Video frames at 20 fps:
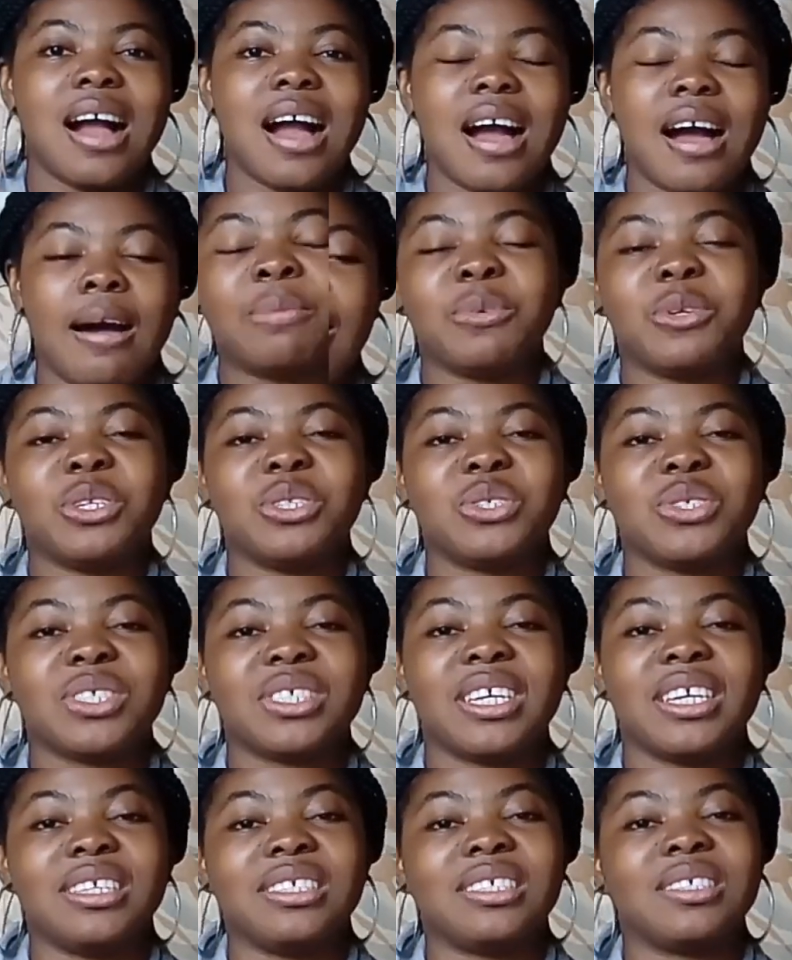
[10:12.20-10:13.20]
All I'm going to
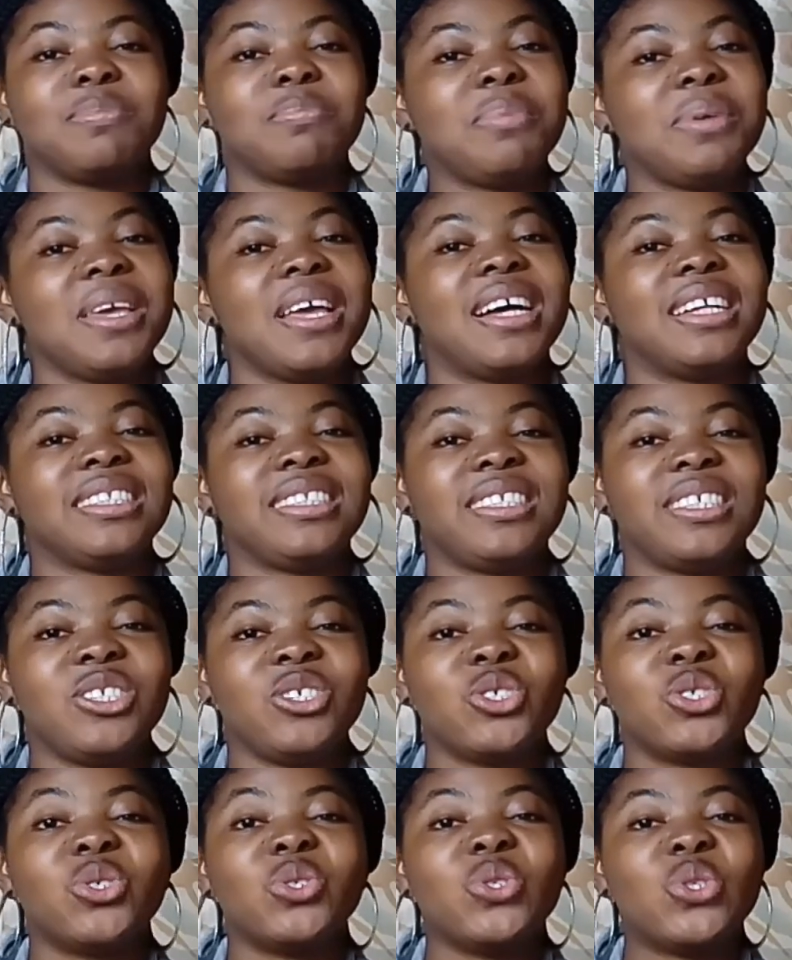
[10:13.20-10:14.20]
say is pay
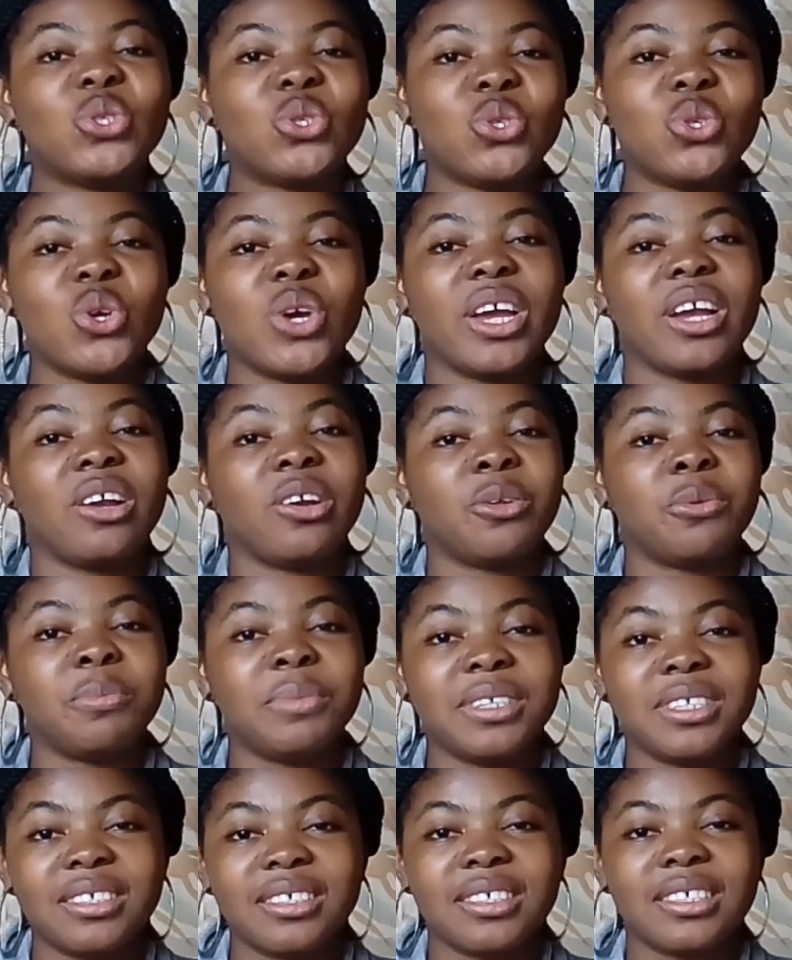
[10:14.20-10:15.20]
attention to your
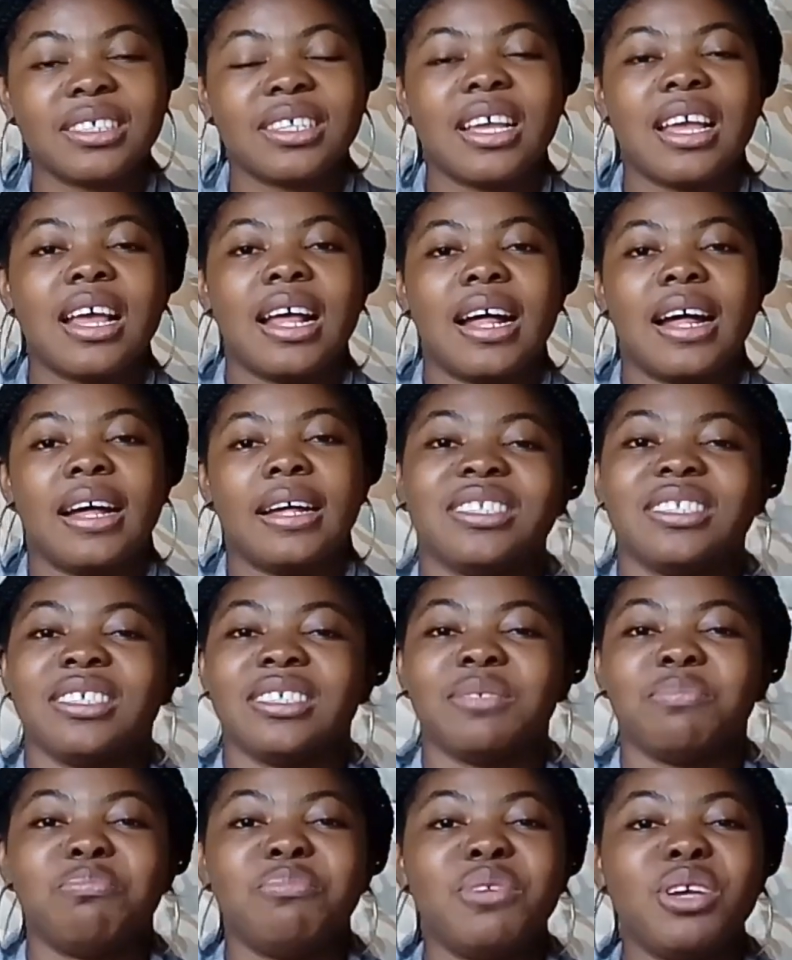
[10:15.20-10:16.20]
ergonomics, and
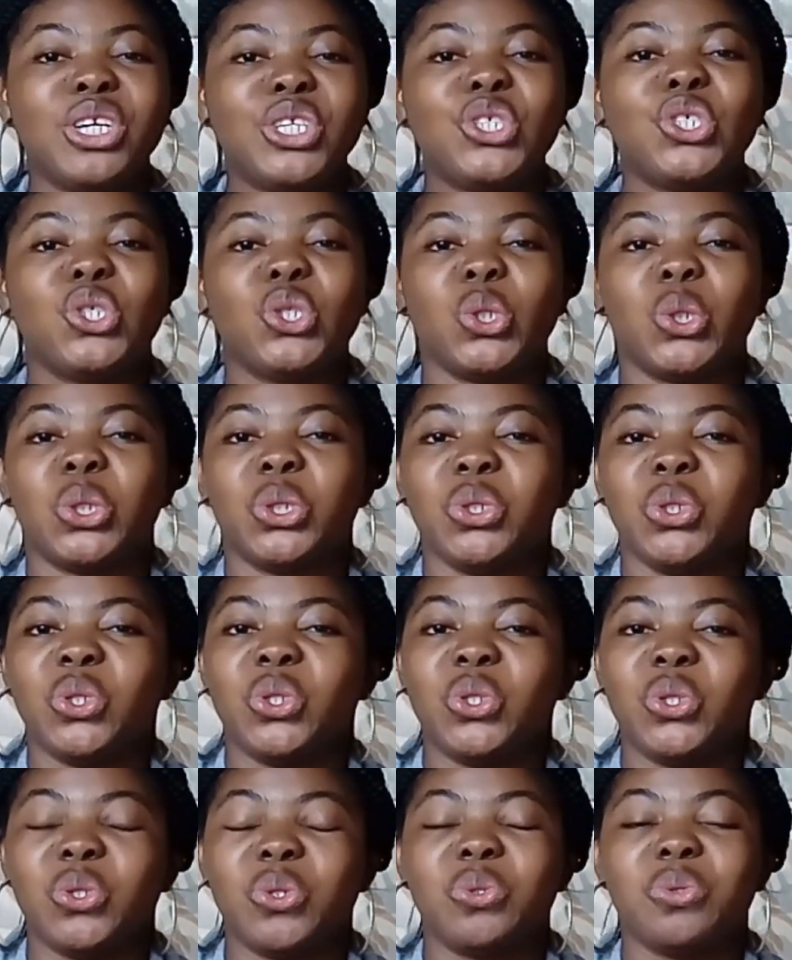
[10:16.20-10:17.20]
is make sure
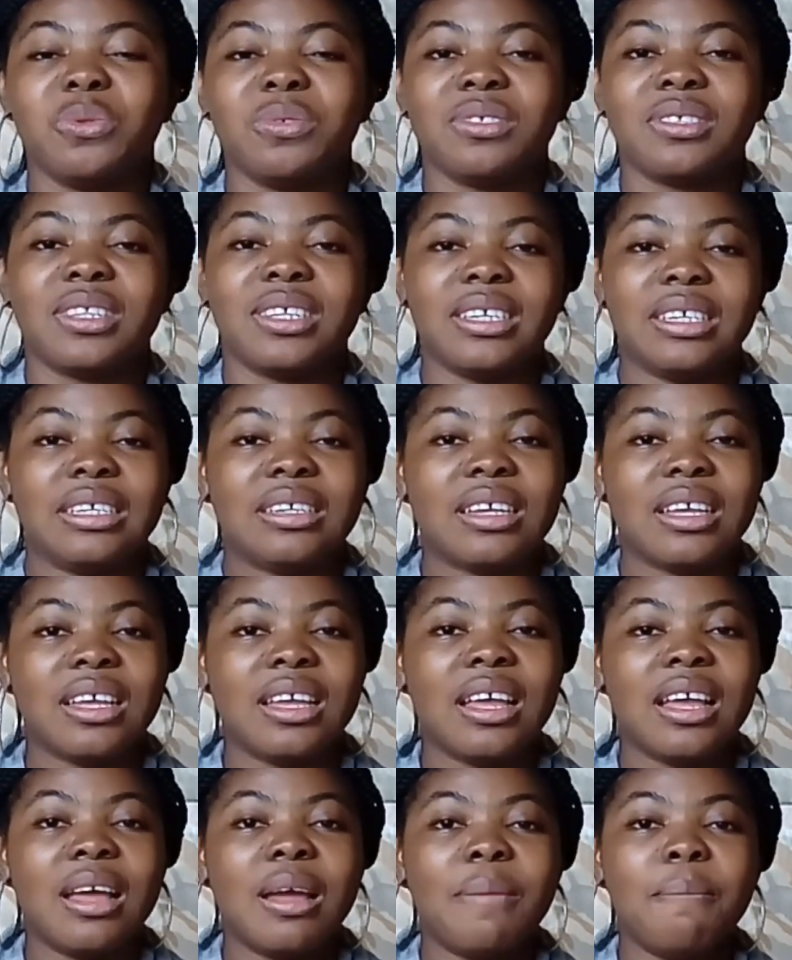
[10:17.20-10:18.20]
you use the
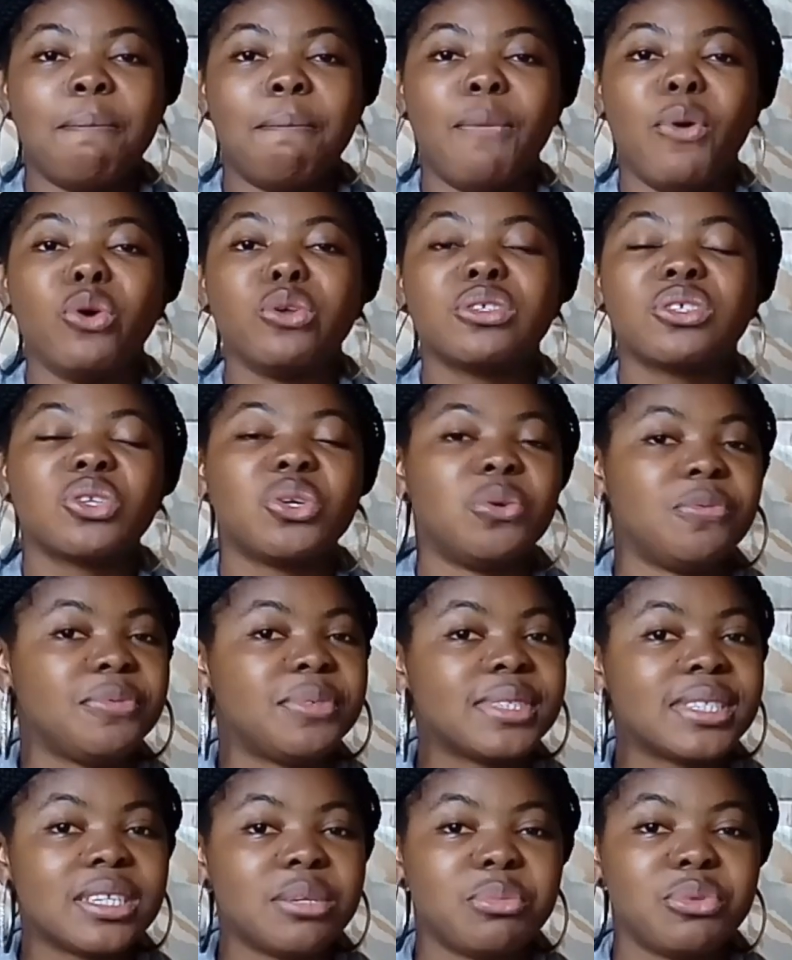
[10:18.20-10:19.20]
most
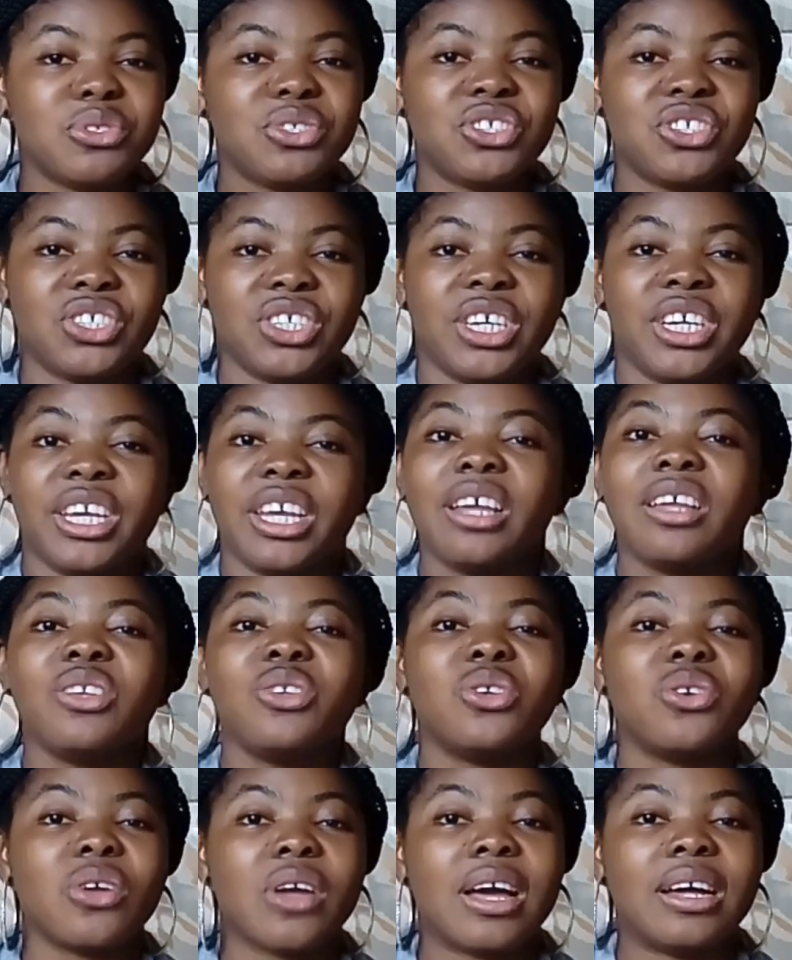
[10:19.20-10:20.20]
comfortable chair
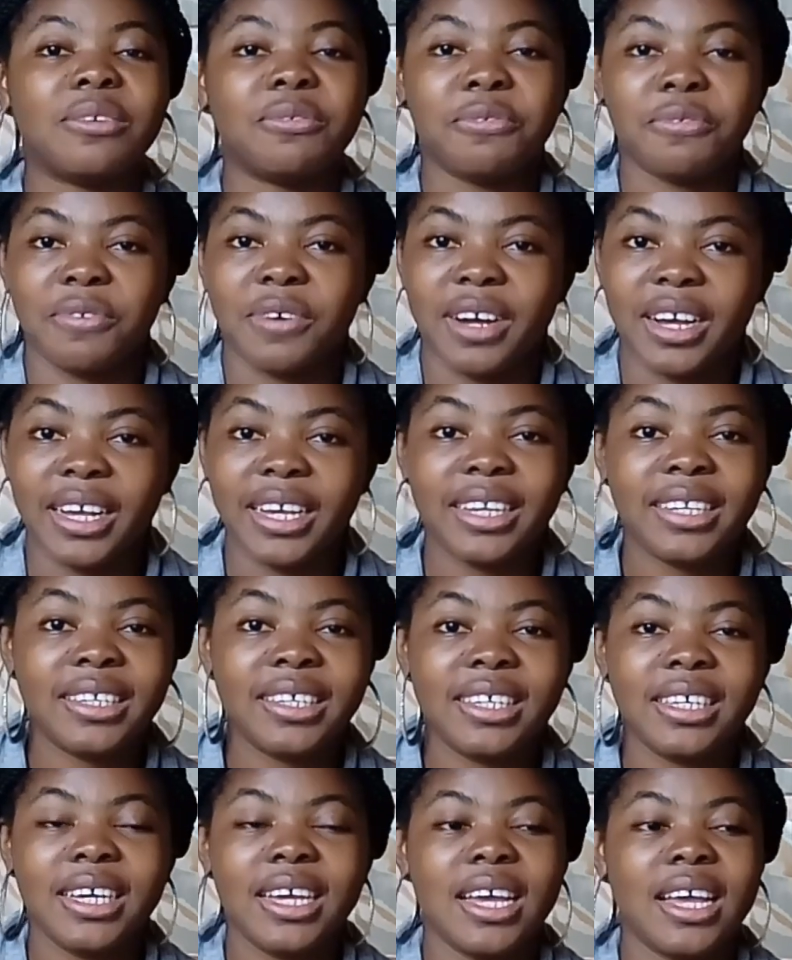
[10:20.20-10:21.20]
you can find,
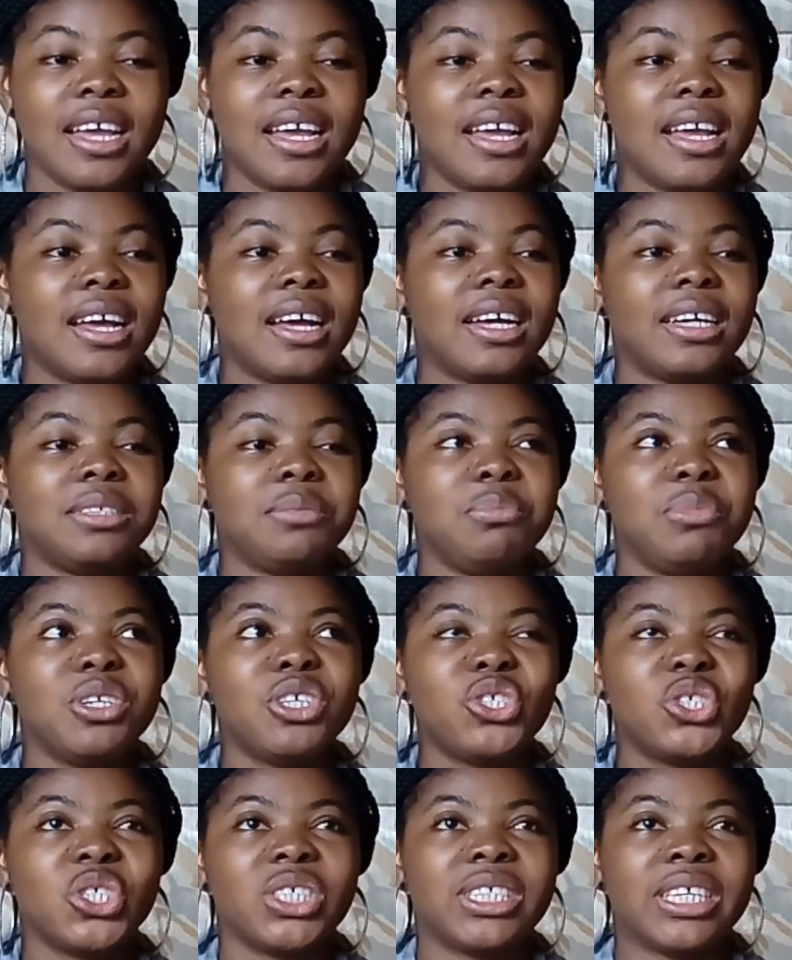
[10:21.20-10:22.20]
and make
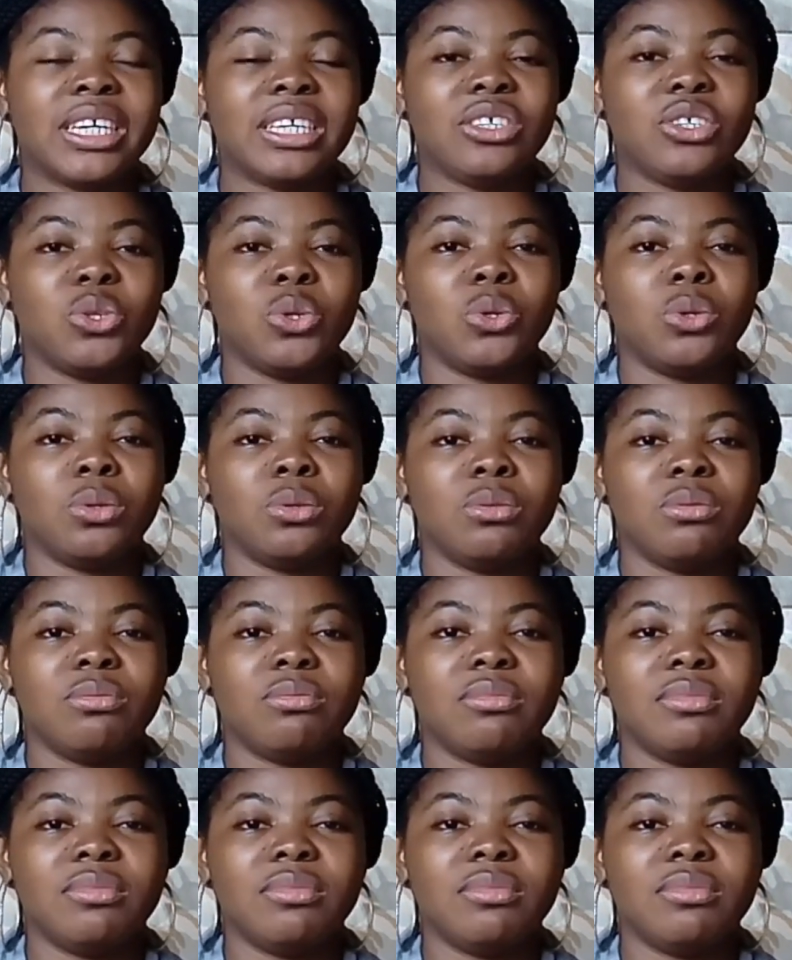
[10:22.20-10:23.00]
sure that your